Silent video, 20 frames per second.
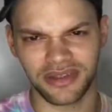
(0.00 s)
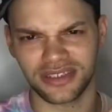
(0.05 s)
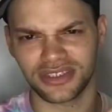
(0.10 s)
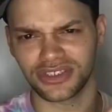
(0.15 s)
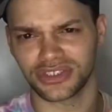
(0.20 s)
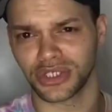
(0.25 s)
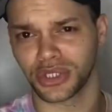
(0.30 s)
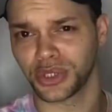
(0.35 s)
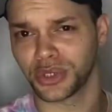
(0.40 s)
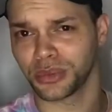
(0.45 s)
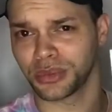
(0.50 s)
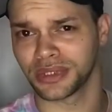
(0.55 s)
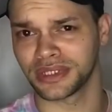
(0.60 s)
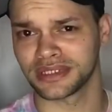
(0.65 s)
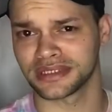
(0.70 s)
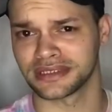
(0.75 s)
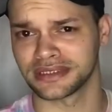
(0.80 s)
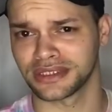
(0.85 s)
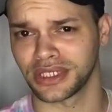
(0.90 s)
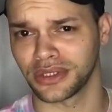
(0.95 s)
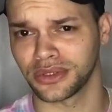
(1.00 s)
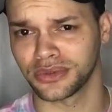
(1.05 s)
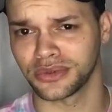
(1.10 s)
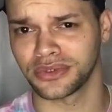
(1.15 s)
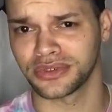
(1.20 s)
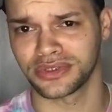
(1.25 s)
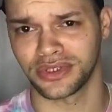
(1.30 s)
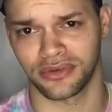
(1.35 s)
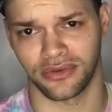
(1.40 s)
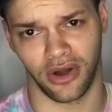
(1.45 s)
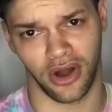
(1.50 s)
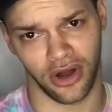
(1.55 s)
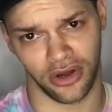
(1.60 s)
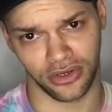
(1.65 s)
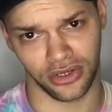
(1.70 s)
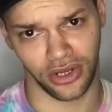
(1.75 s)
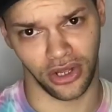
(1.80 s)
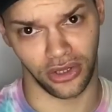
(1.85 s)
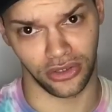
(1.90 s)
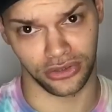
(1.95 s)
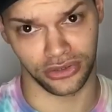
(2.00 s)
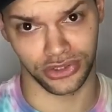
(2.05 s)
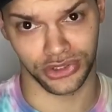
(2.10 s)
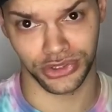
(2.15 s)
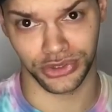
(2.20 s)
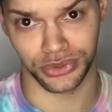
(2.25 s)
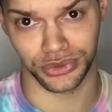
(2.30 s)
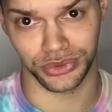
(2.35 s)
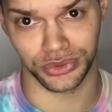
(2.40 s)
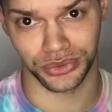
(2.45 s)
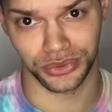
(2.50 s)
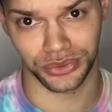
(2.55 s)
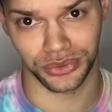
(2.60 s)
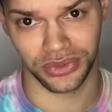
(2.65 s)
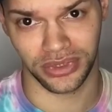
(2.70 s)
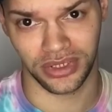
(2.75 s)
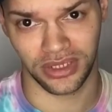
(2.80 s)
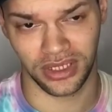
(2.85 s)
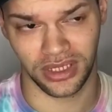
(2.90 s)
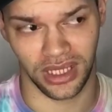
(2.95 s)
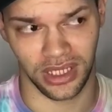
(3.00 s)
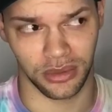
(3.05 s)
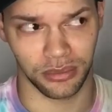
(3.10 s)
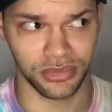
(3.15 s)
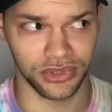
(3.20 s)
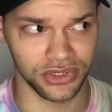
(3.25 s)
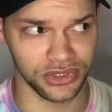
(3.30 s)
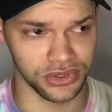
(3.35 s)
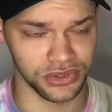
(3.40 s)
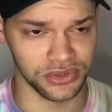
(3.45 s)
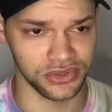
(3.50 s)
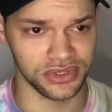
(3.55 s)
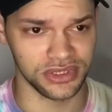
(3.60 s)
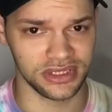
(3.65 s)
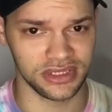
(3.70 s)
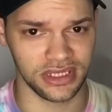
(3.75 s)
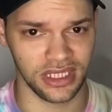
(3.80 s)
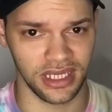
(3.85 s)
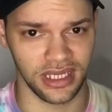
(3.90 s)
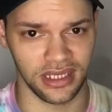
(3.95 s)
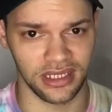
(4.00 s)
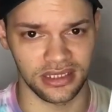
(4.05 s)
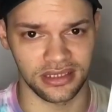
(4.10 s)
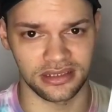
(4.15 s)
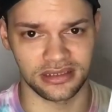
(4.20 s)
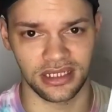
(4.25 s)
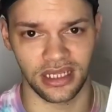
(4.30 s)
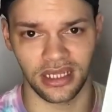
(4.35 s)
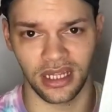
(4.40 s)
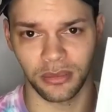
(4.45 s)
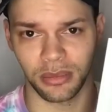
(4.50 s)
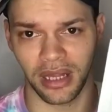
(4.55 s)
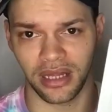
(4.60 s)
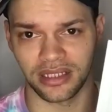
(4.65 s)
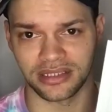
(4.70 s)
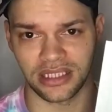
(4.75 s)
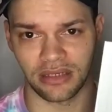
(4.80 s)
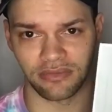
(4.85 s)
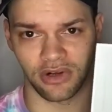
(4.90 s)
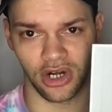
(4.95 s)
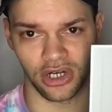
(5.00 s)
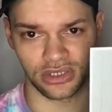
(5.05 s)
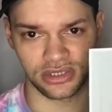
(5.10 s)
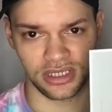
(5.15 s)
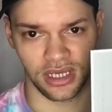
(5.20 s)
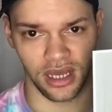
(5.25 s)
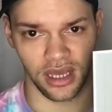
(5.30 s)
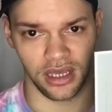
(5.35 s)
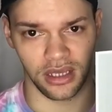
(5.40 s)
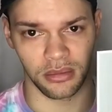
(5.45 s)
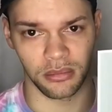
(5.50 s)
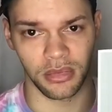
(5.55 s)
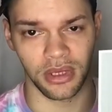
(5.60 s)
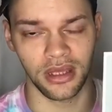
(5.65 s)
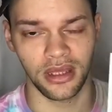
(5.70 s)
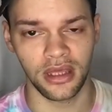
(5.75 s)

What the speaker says: this yellow because yellow is a hard color to like produce, and a lot of palettes have a hard time